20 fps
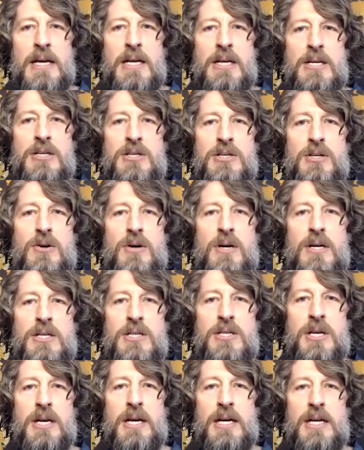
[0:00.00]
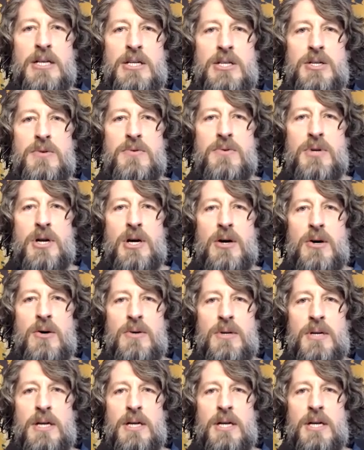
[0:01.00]
So as, as you know,
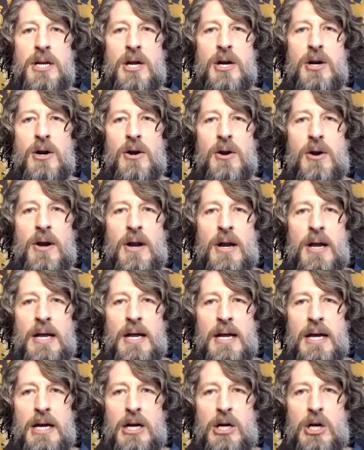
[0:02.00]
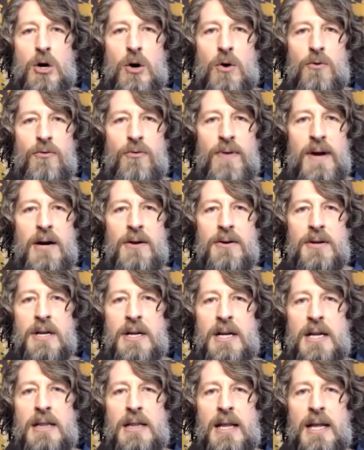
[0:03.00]
Didier co-founded
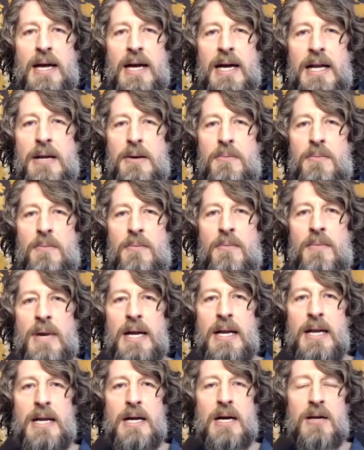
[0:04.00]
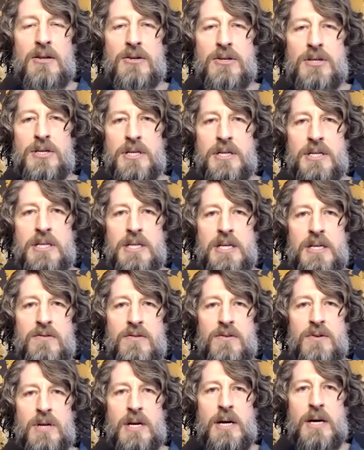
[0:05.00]
and led many other
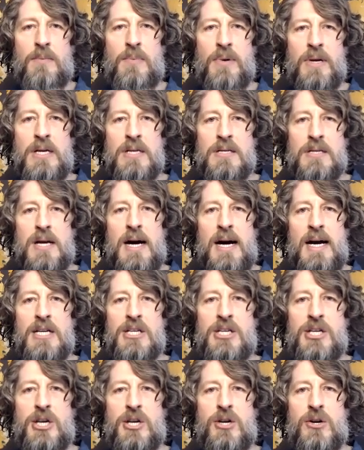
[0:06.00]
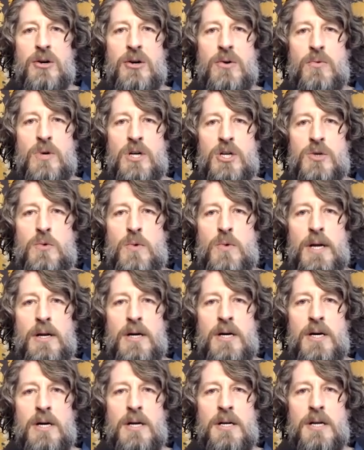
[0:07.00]
successful companies, IceCure, which went
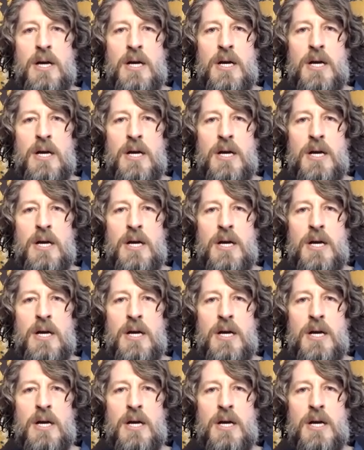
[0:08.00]
on